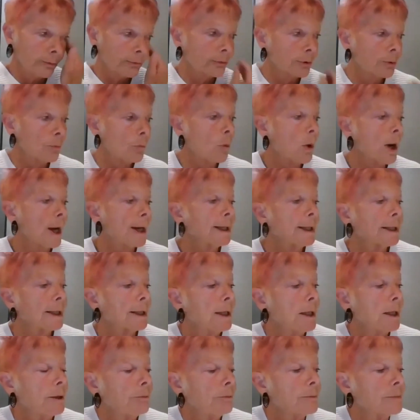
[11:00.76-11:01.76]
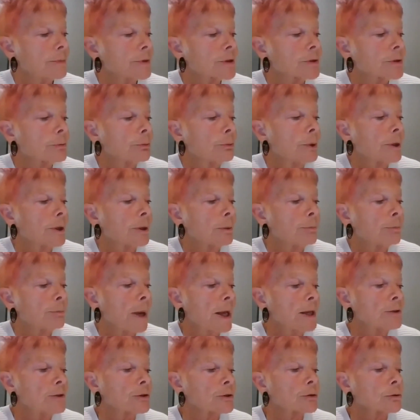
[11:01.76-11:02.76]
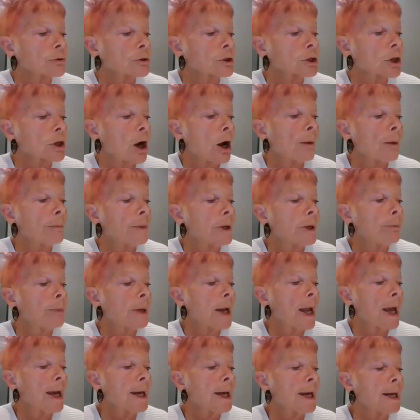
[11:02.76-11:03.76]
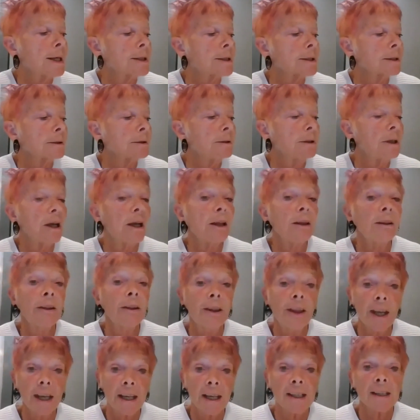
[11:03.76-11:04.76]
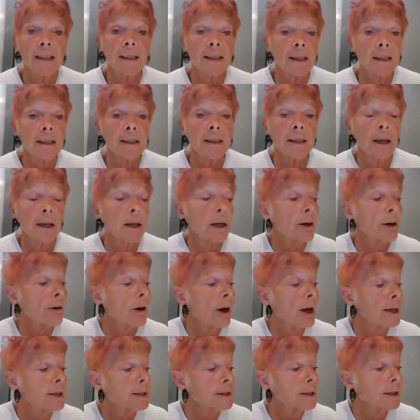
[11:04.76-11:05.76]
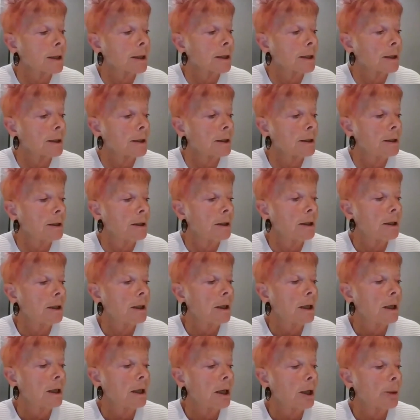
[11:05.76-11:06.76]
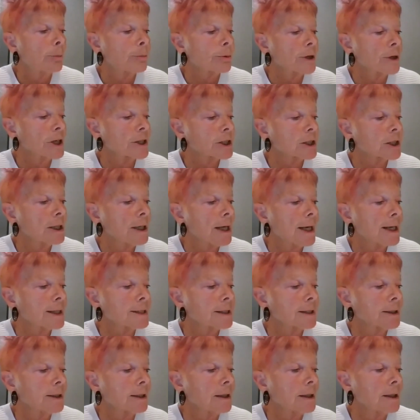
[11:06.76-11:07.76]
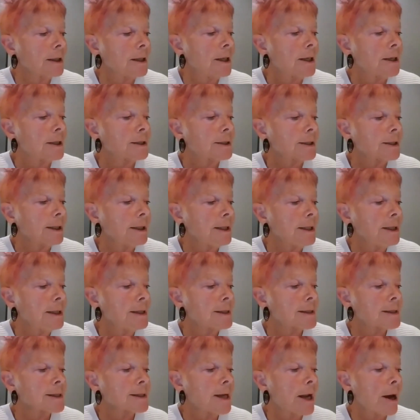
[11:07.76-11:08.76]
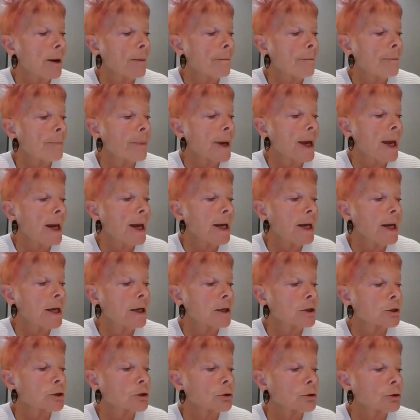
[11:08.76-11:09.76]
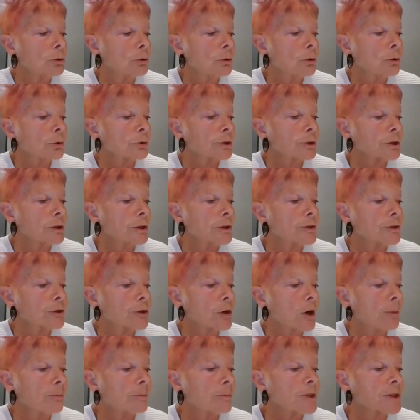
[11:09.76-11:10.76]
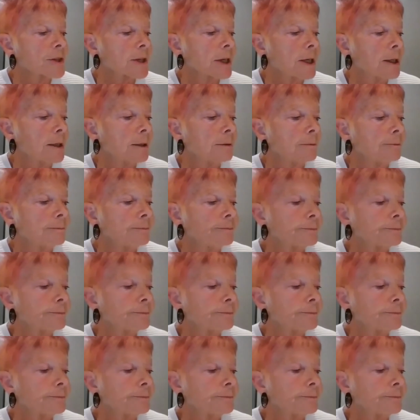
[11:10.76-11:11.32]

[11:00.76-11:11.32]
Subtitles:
from white limbs with a pencil sharpener blade. This is her idea. A pressure letting to ease numb pain, taut as drum skin.